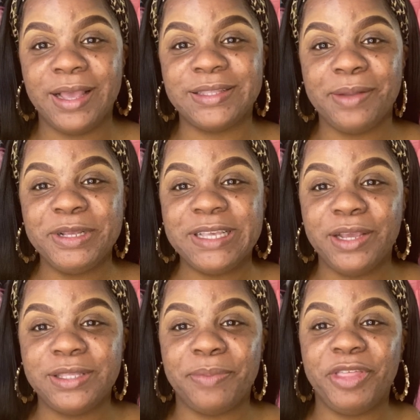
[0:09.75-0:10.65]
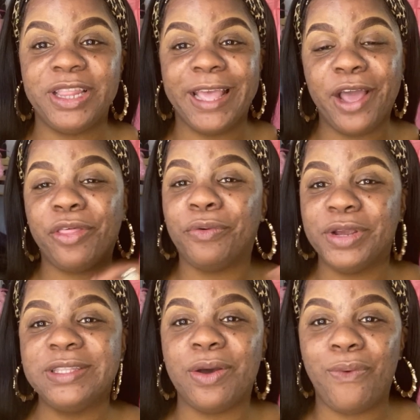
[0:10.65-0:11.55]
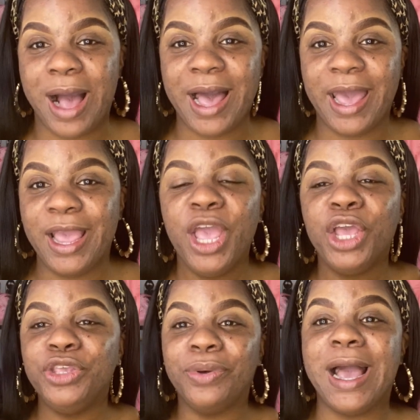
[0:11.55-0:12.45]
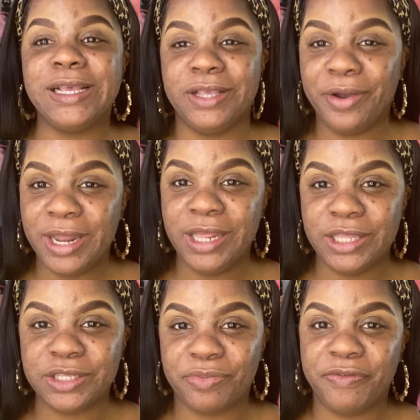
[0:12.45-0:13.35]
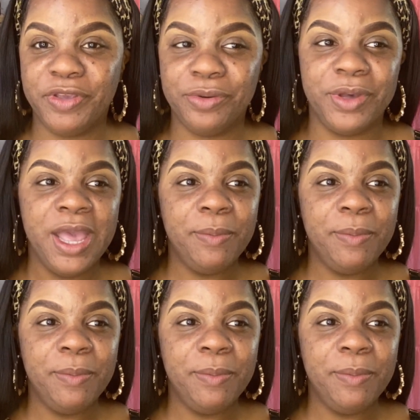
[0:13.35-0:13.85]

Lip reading: Because let me tell you something, they are the reason why you guys are getting this review.